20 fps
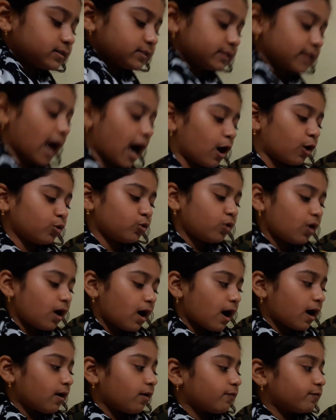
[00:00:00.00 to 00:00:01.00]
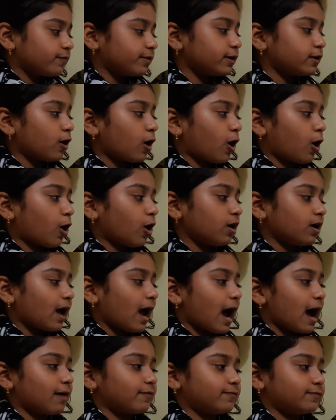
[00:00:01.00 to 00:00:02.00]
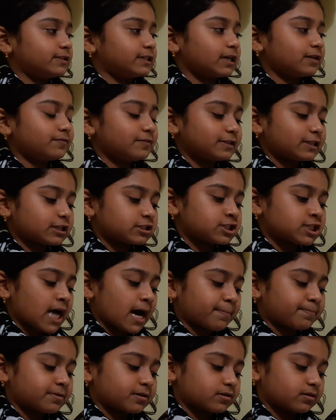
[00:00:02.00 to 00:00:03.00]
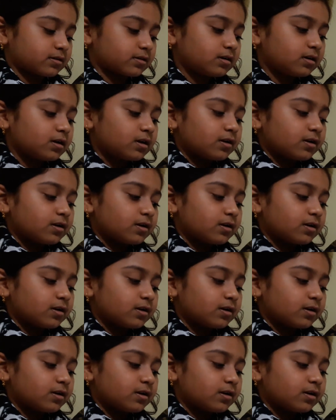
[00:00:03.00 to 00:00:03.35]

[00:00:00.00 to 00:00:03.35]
Now, we all have done with the chapter.